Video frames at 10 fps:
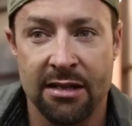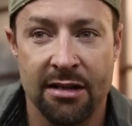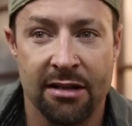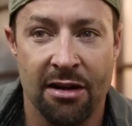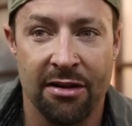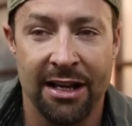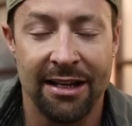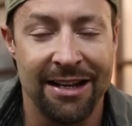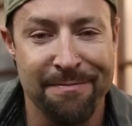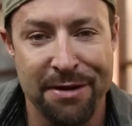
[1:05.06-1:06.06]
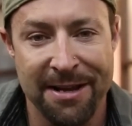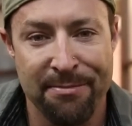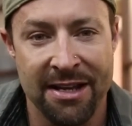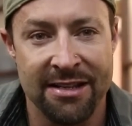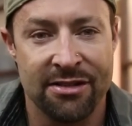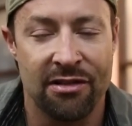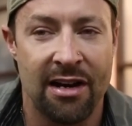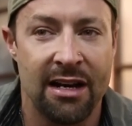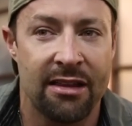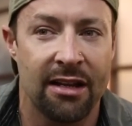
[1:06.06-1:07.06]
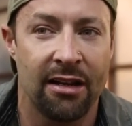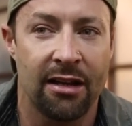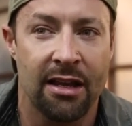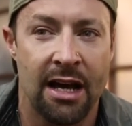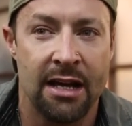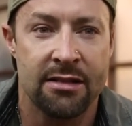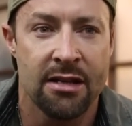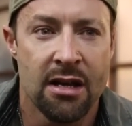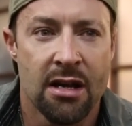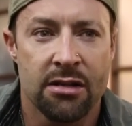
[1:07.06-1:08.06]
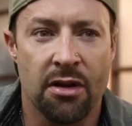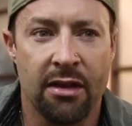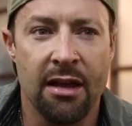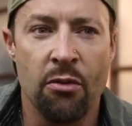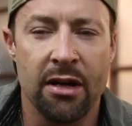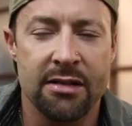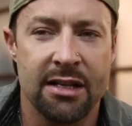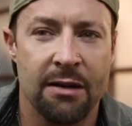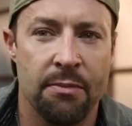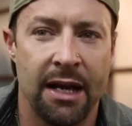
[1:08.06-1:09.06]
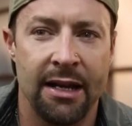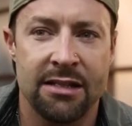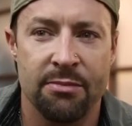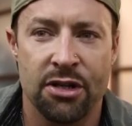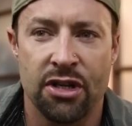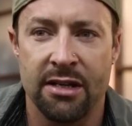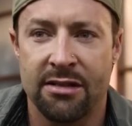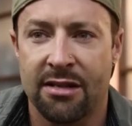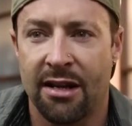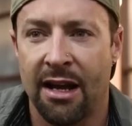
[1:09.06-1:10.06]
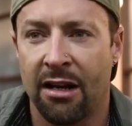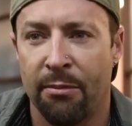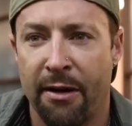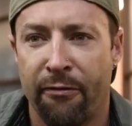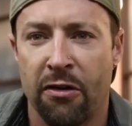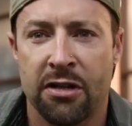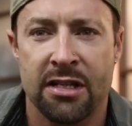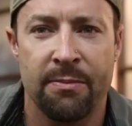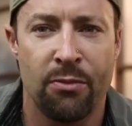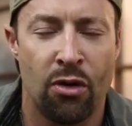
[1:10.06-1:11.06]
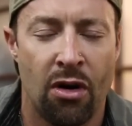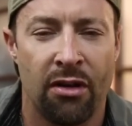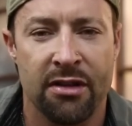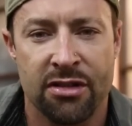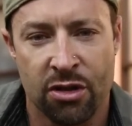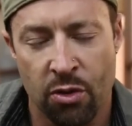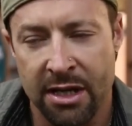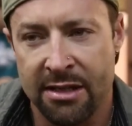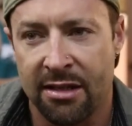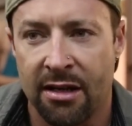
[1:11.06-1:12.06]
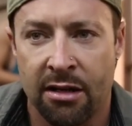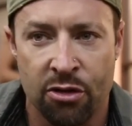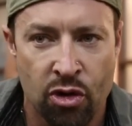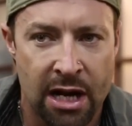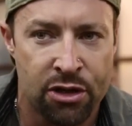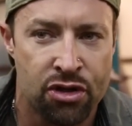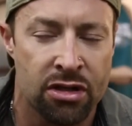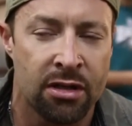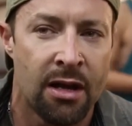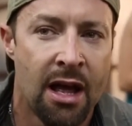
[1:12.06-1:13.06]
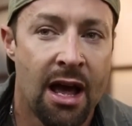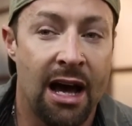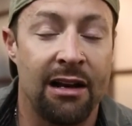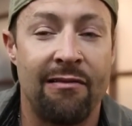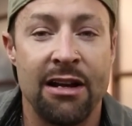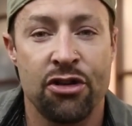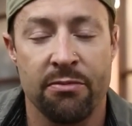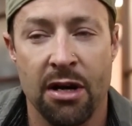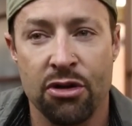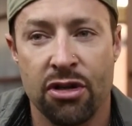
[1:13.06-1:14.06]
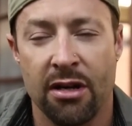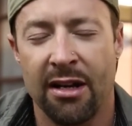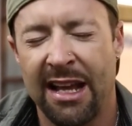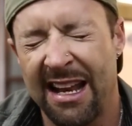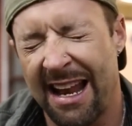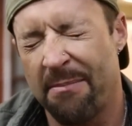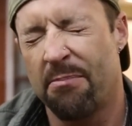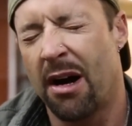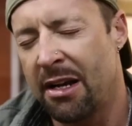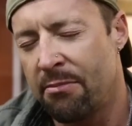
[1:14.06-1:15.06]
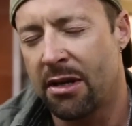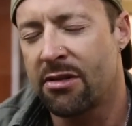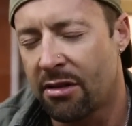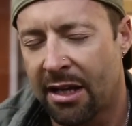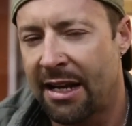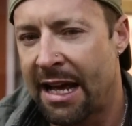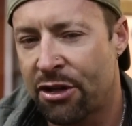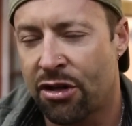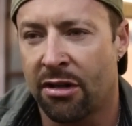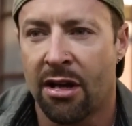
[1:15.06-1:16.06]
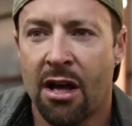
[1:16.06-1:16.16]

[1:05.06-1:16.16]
to go and hit any PBs or anything like that. So I think we're going to stick mainly to machines today and I'll be focusing more on the squeeze and the contraction and the range of motion and getting that mind-muscle connection